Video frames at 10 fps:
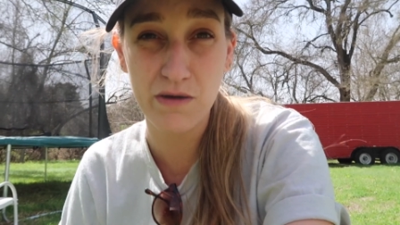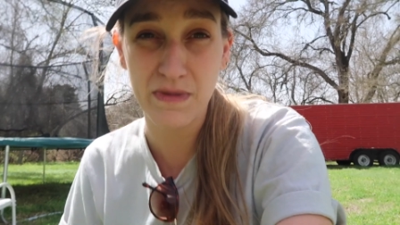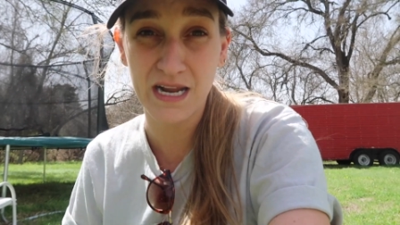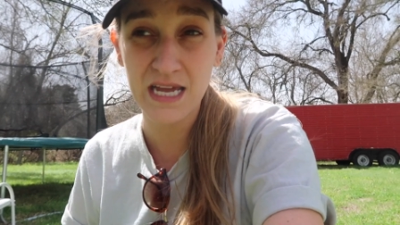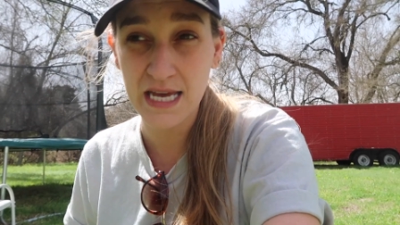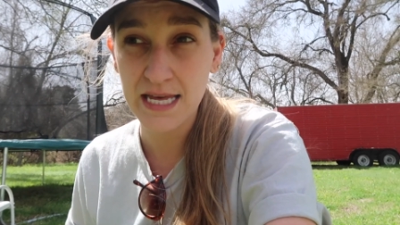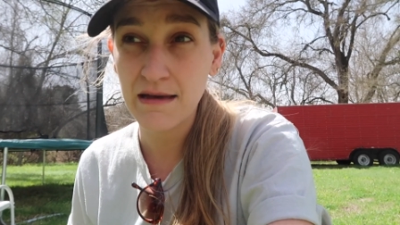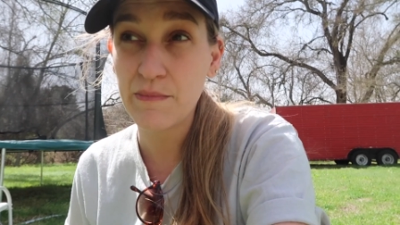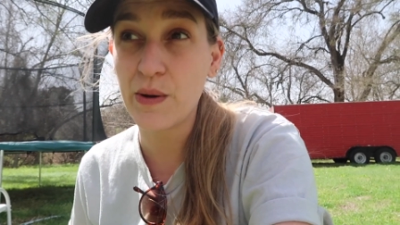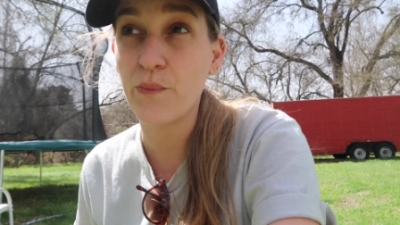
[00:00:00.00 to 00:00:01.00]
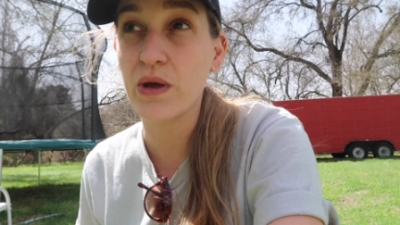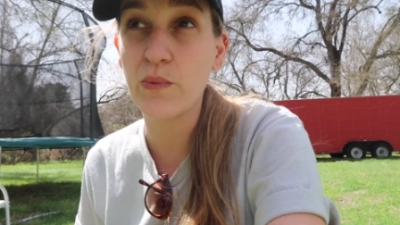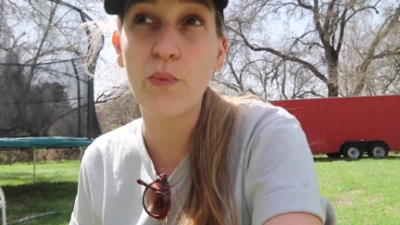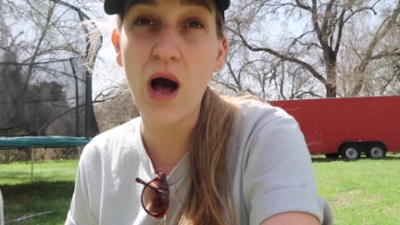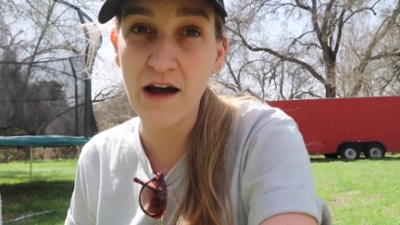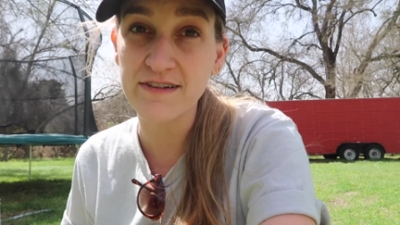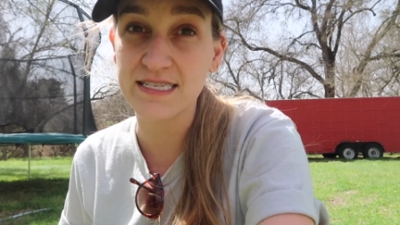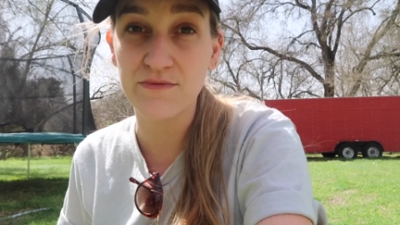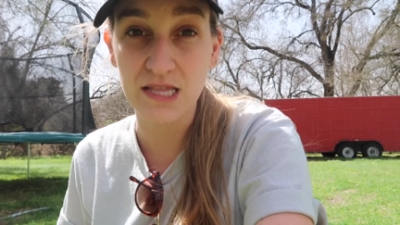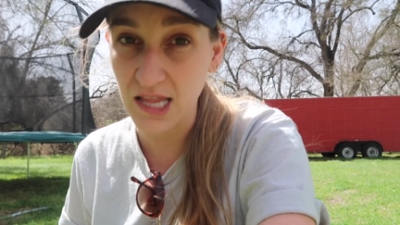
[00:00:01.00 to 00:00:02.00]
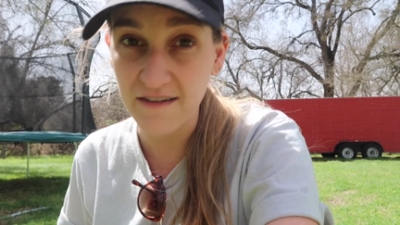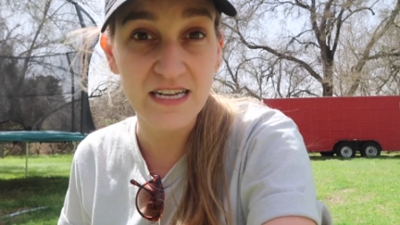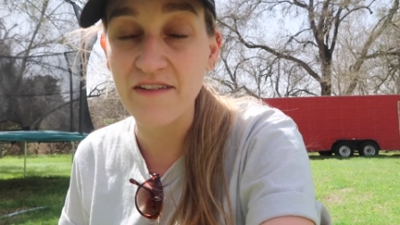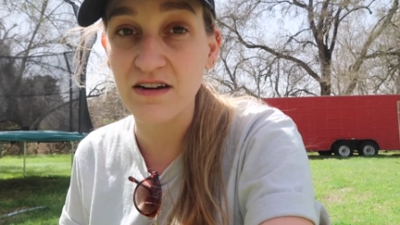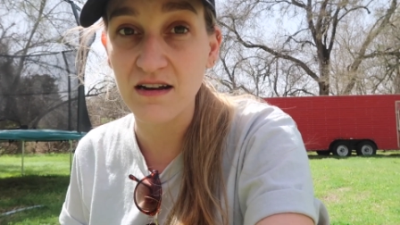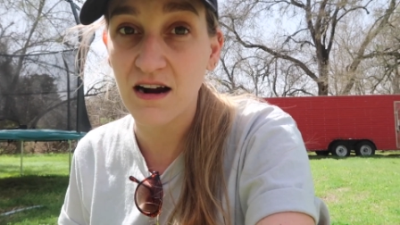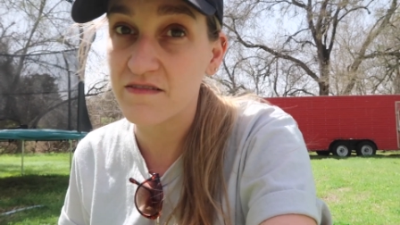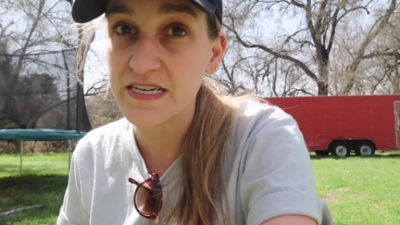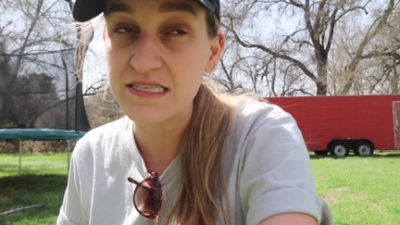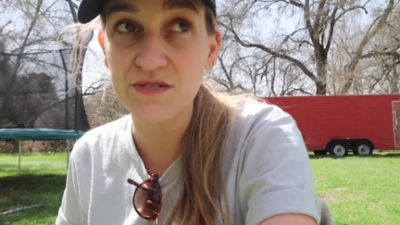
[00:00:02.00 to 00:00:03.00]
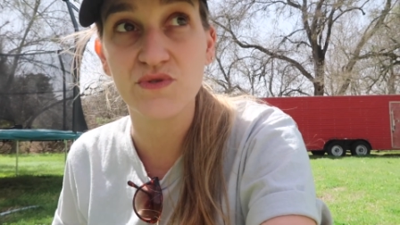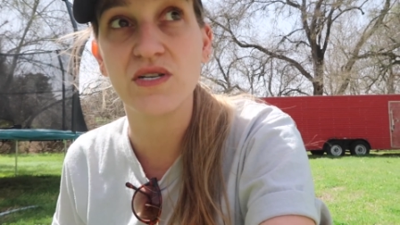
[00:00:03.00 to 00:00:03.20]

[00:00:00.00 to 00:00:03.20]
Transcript: more money, but we obviously would love to have a good harvest.